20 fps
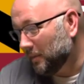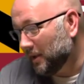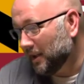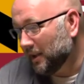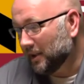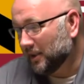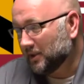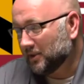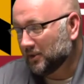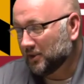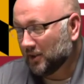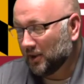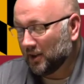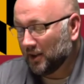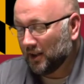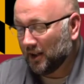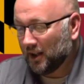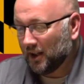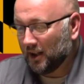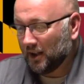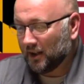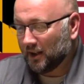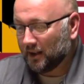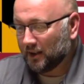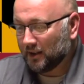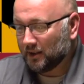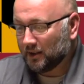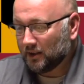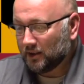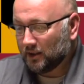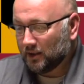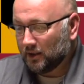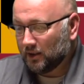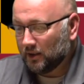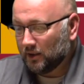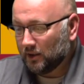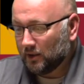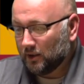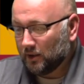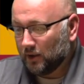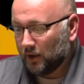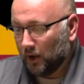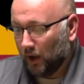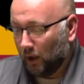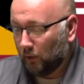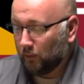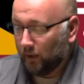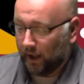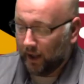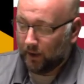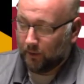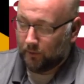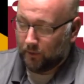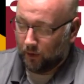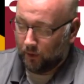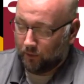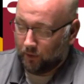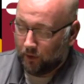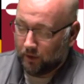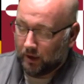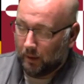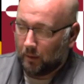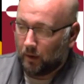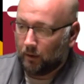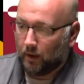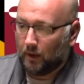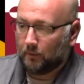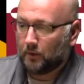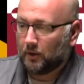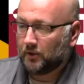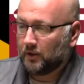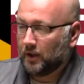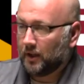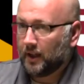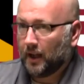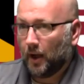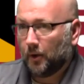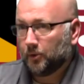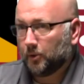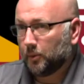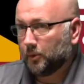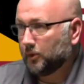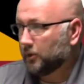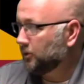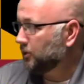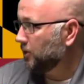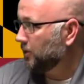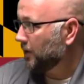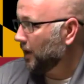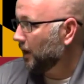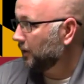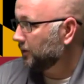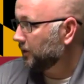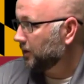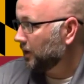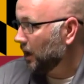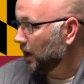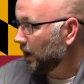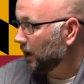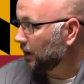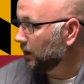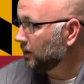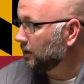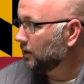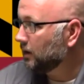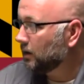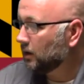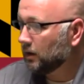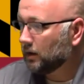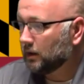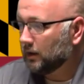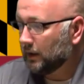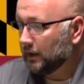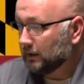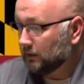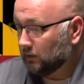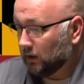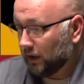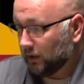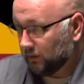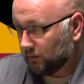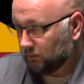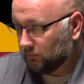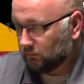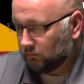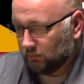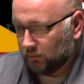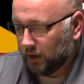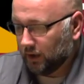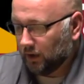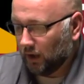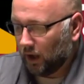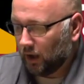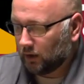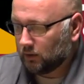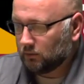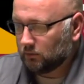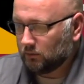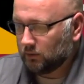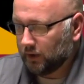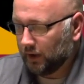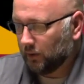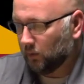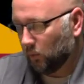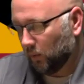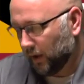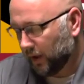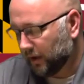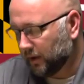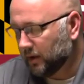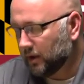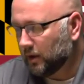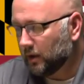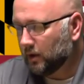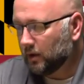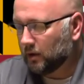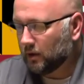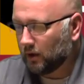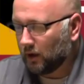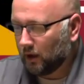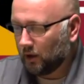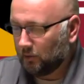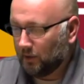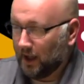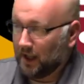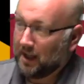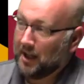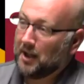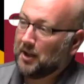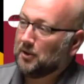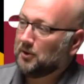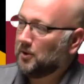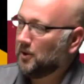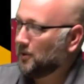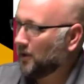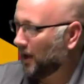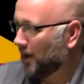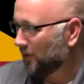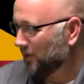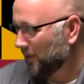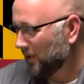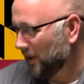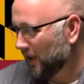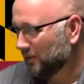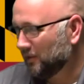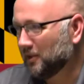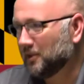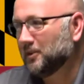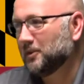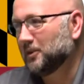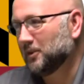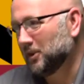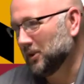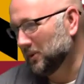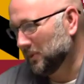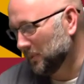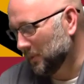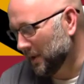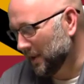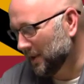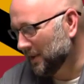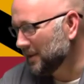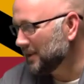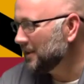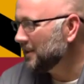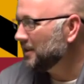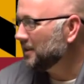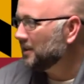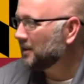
I mean, it's I ran for the first time I ran for City Council was in 2009 and didn't win. Ran again in 2011, didn't win.